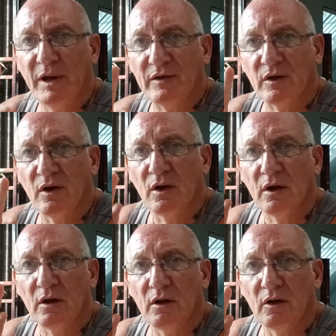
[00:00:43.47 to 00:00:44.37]
because
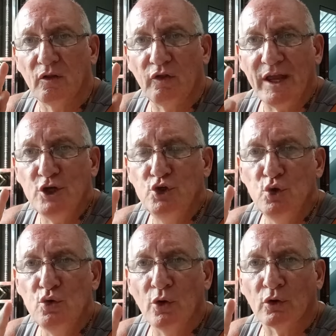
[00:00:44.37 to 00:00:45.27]
they
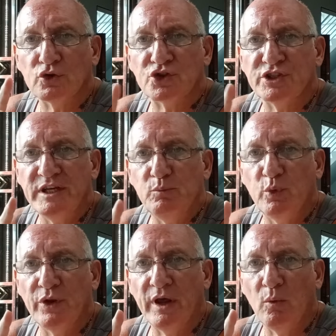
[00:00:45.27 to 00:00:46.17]
do not sleep
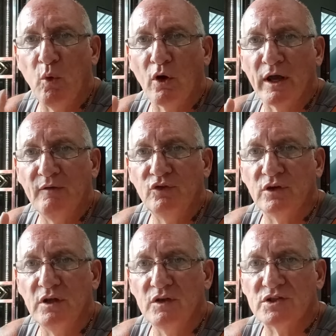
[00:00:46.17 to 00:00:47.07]
with their
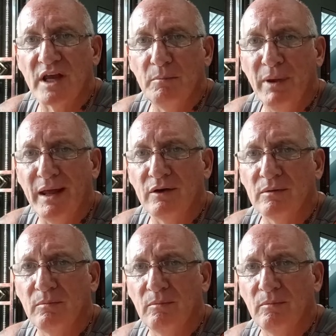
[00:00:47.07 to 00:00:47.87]
wives in the same bed,